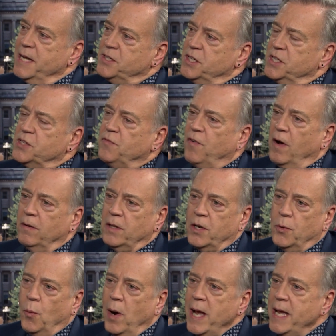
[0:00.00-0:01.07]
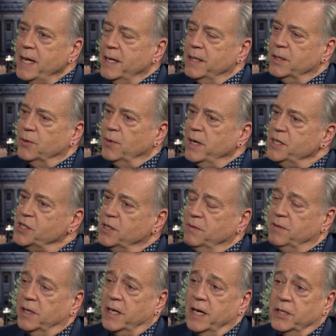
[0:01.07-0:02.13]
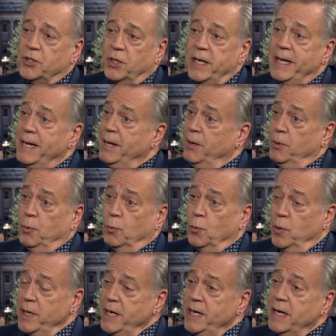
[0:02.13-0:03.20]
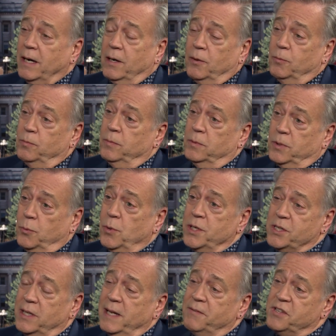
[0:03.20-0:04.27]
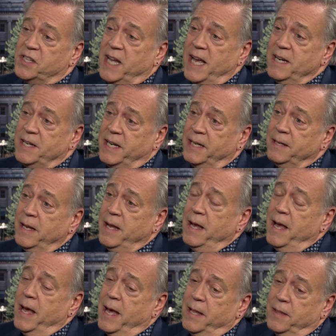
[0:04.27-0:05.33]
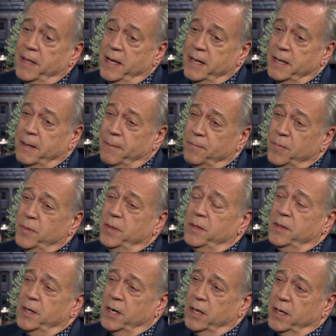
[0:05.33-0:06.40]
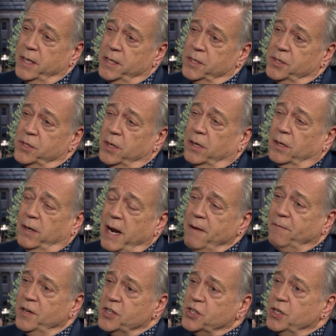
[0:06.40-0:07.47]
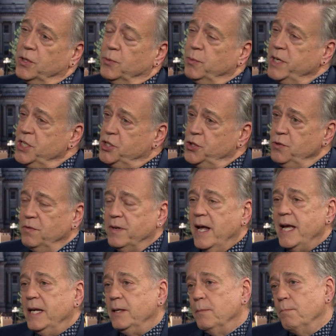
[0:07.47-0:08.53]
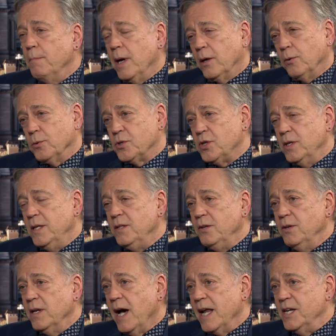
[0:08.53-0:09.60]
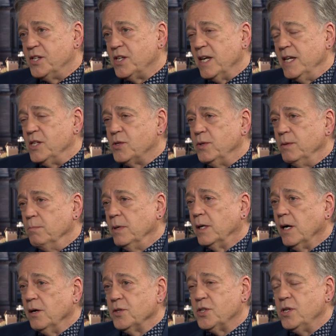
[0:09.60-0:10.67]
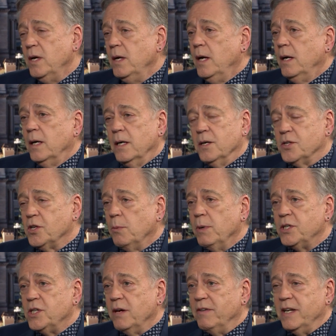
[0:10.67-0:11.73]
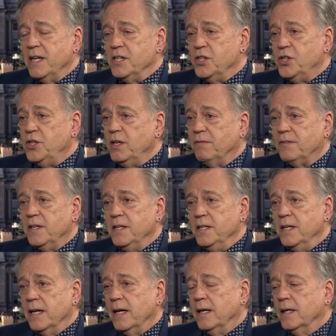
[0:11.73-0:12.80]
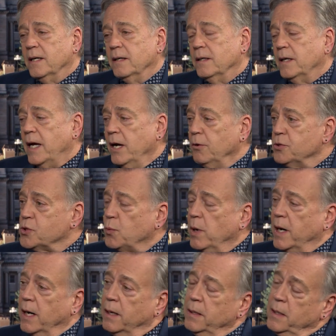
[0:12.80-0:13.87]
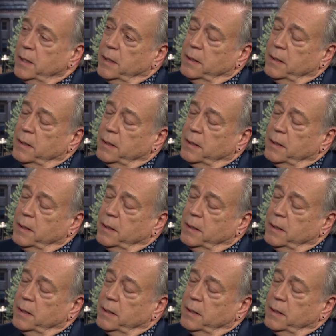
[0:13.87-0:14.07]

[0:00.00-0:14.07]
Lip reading: as it's fallen away in the rest of the country, we are the ones left standing. And then there are efforts to rejuvenate metals in the United States because so much of it has shifted elsewhere.